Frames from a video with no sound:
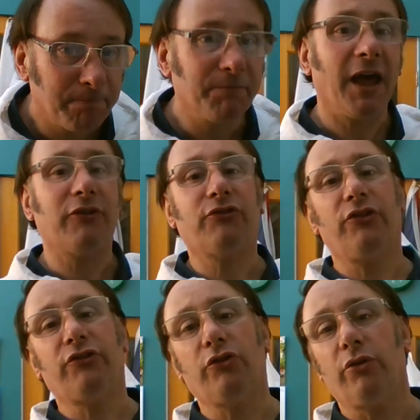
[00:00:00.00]
That's
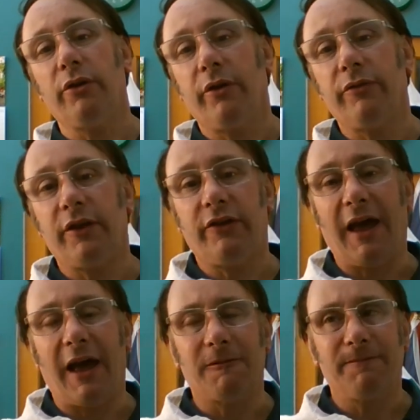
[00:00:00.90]
the story that they
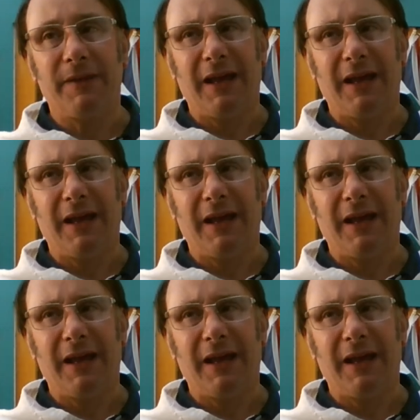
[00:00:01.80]
tell.